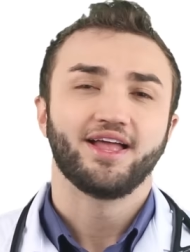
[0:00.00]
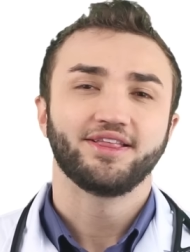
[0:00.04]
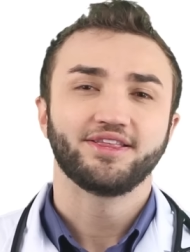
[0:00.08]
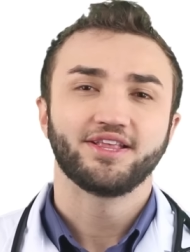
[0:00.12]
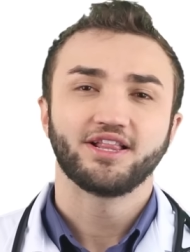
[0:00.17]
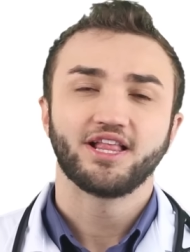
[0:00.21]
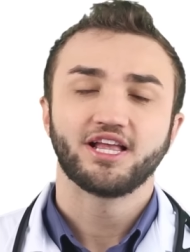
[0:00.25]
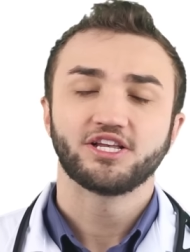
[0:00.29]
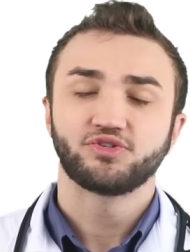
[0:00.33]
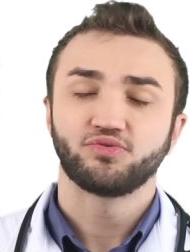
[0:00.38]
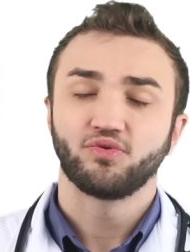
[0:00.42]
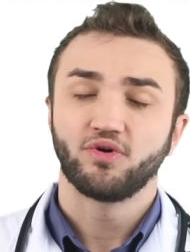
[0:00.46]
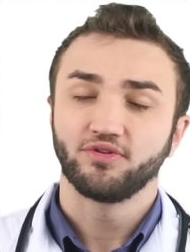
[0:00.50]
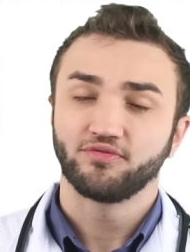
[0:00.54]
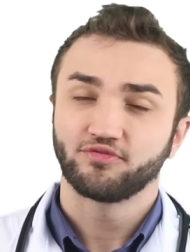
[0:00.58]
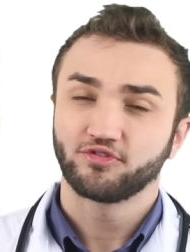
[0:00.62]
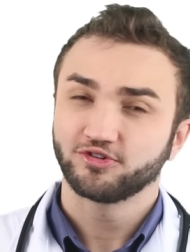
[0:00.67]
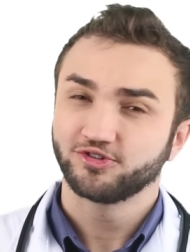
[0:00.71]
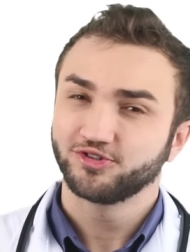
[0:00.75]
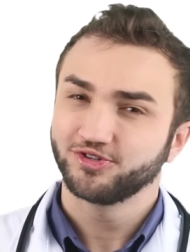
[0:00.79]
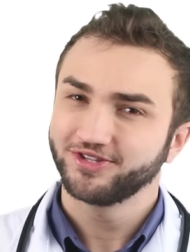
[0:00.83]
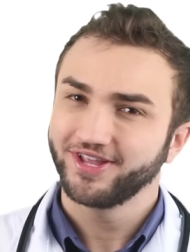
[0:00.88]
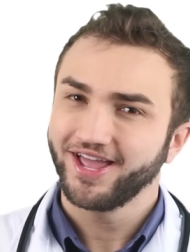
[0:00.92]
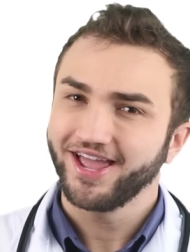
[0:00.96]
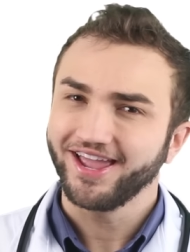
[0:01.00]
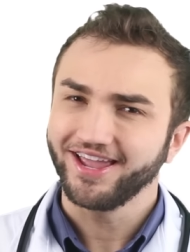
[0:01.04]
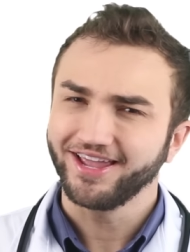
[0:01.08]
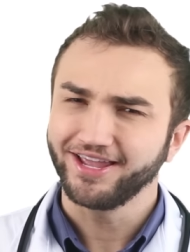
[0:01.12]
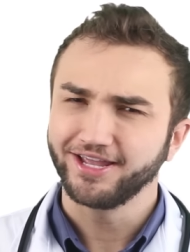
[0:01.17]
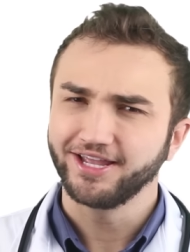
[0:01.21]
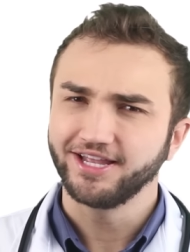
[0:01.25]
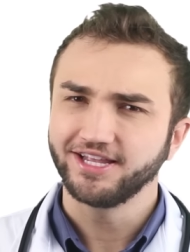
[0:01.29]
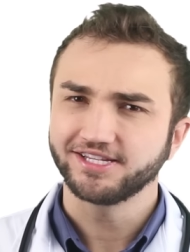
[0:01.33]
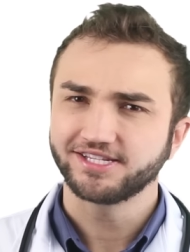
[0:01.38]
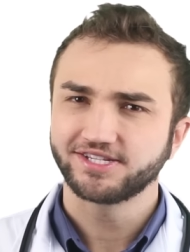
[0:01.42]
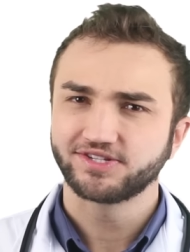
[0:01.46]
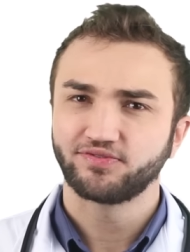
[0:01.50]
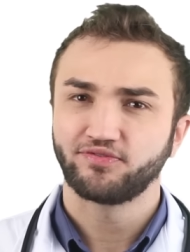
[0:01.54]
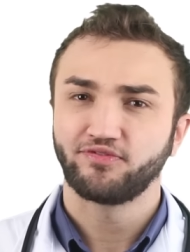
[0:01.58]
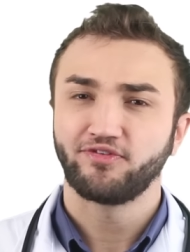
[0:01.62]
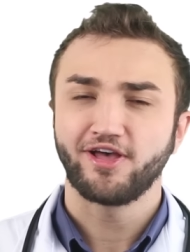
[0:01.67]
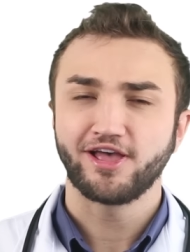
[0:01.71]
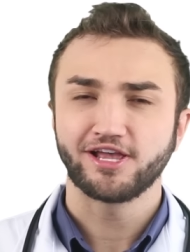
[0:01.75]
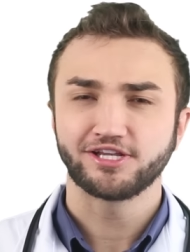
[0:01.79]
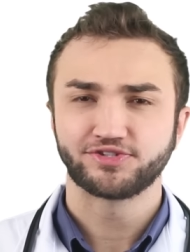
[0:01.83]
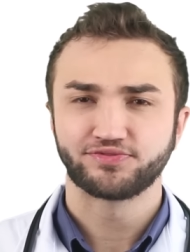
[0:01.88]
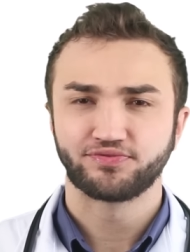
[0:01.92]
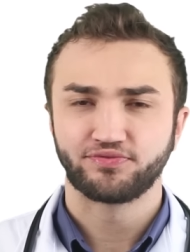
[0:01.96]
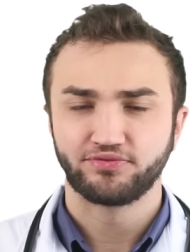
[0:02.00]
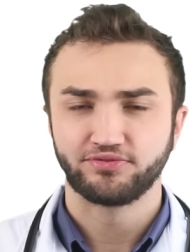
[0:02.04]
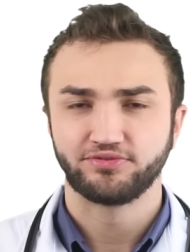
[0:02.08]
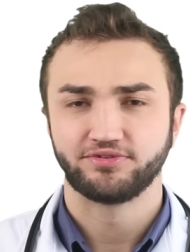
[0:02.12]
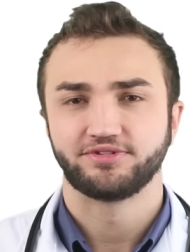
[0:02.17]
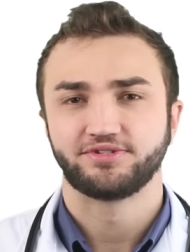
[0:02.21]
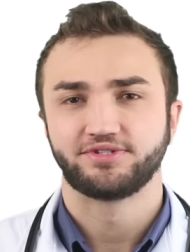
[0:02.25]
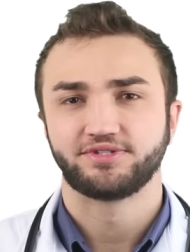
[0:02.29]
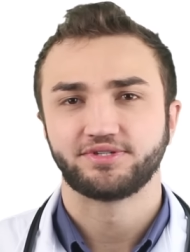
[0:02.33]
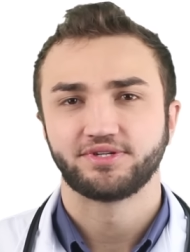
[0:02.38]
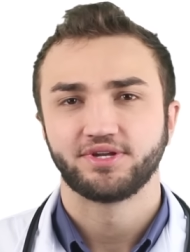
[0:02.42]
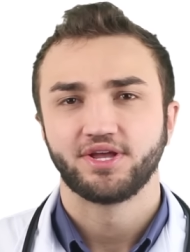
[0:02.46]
And the last one for today is fast food.